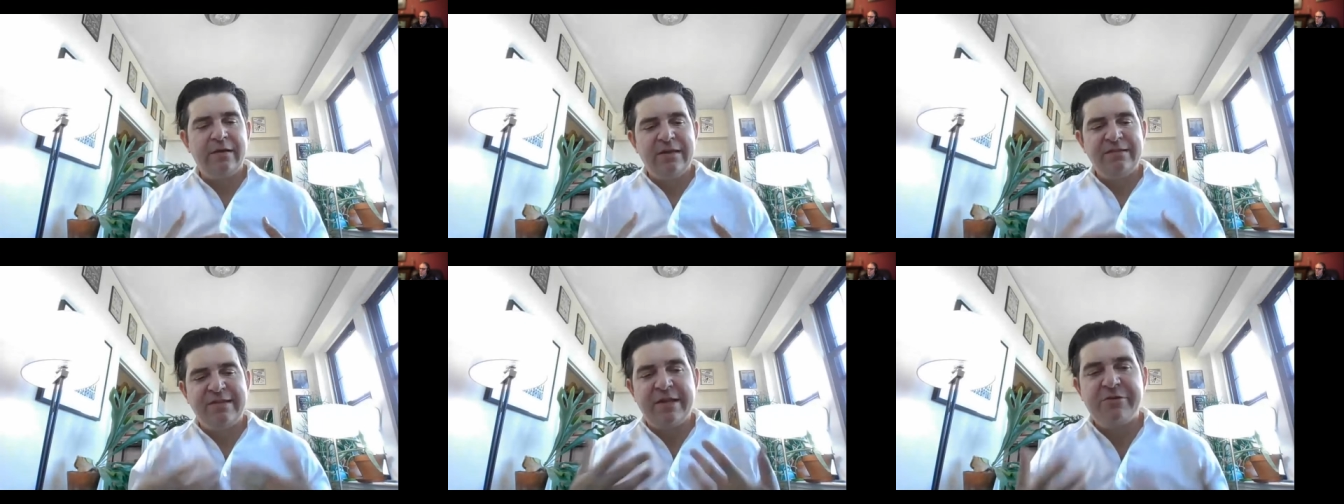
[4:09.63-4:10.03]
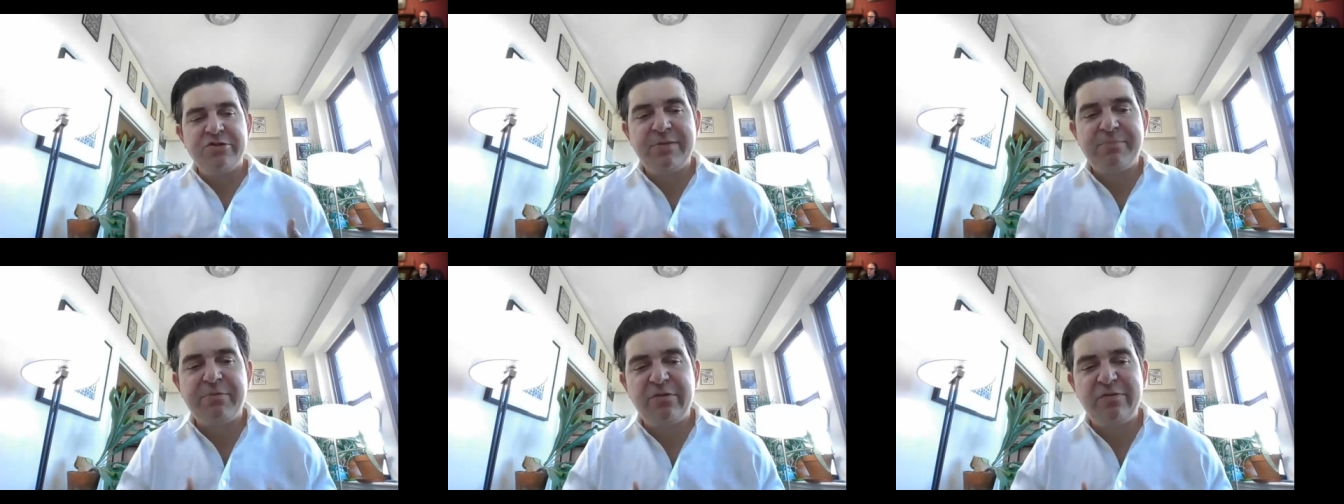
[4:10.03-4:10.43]
is
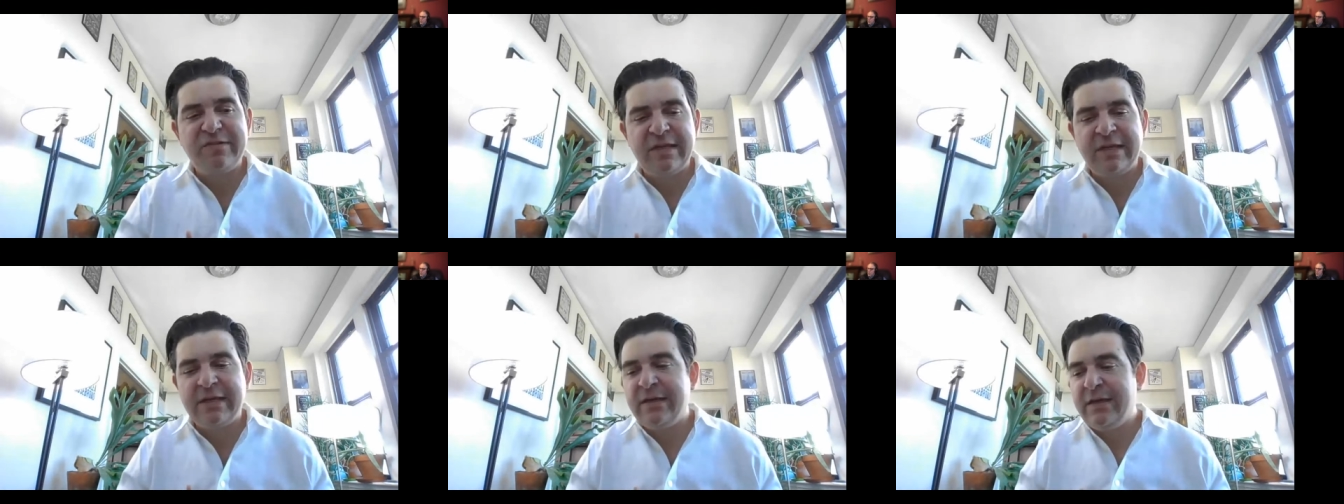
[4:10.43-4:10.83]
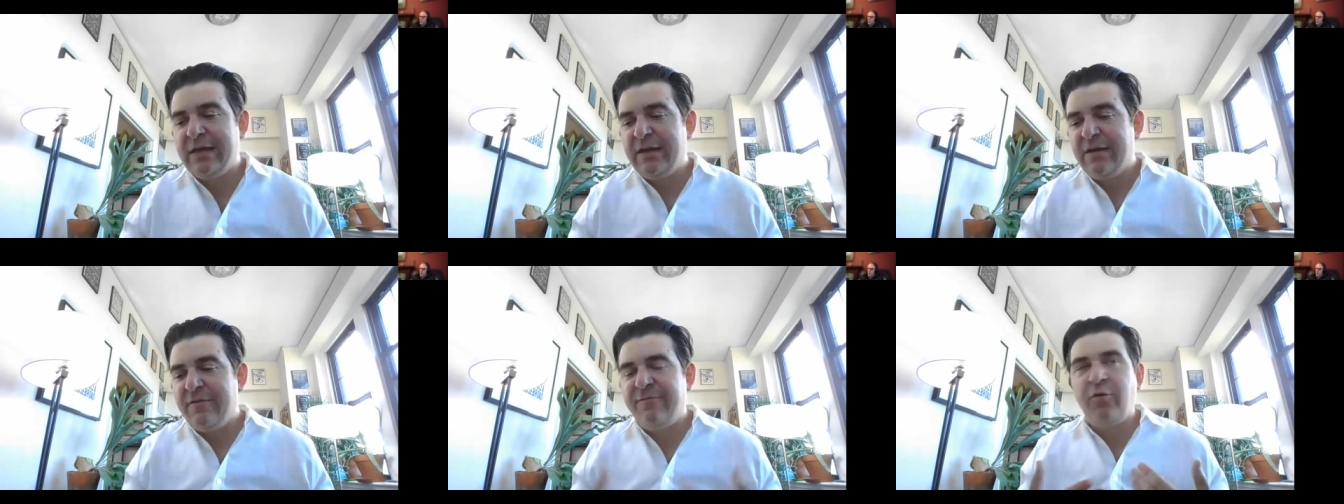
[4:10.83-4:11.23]
energy producing
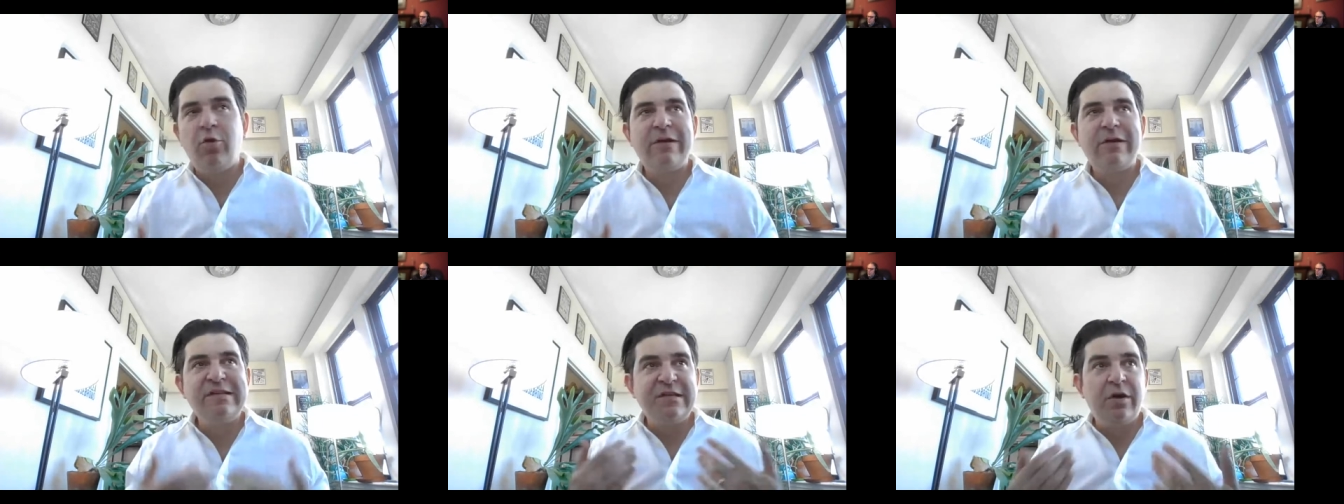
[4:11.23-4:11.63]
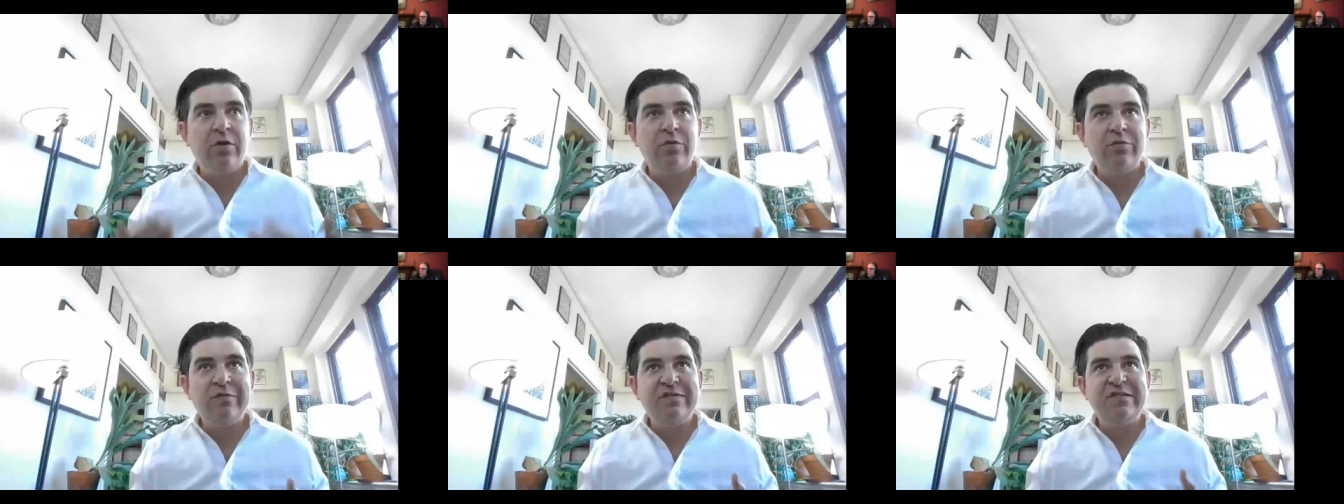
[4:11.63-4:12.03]
for its
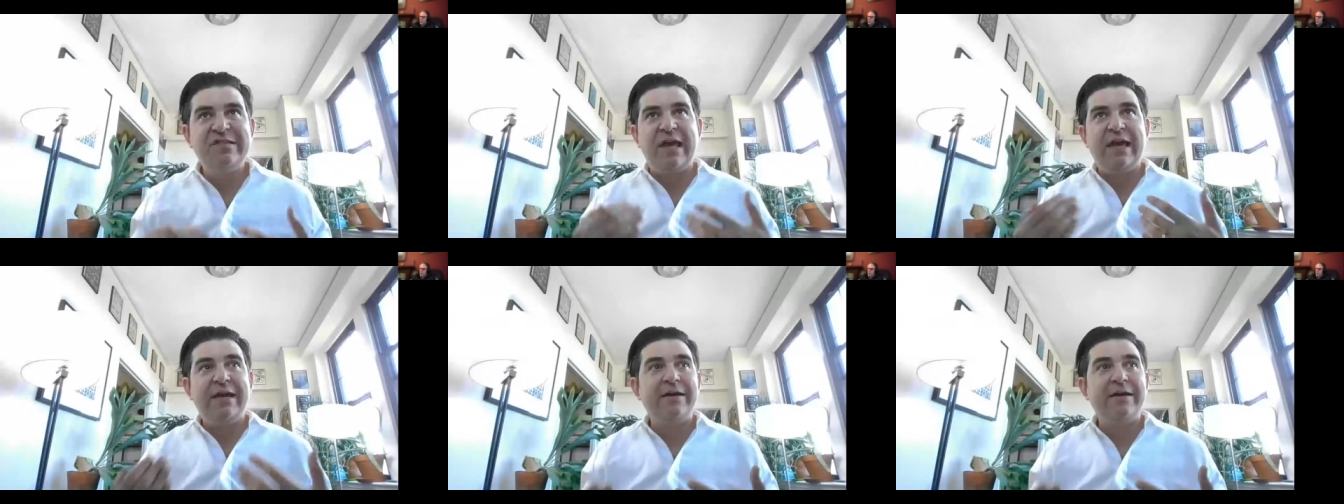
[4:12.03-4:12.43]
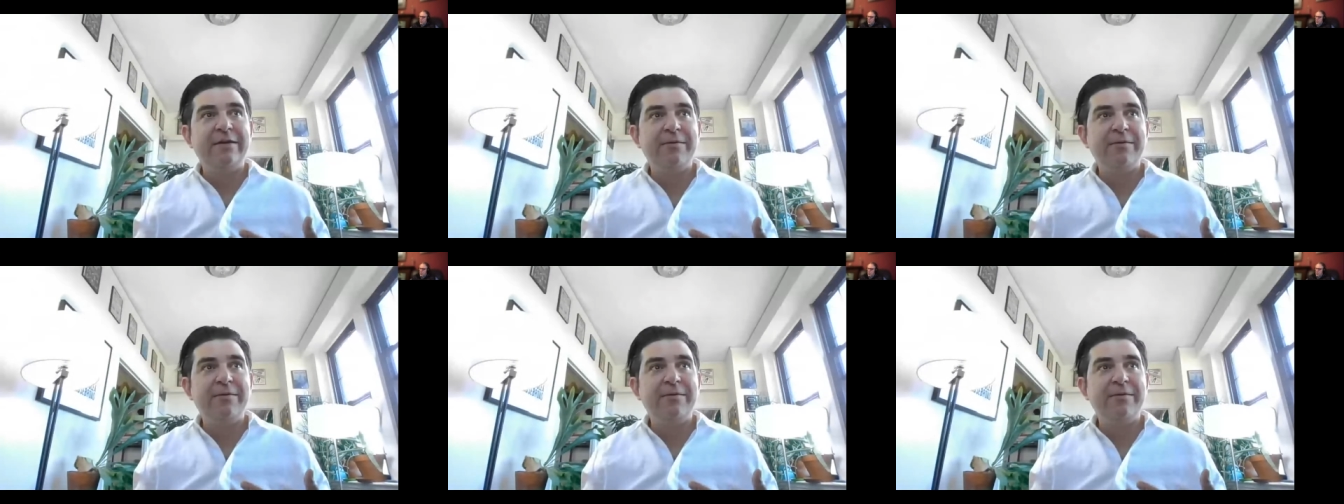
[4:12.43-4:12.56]
own sake.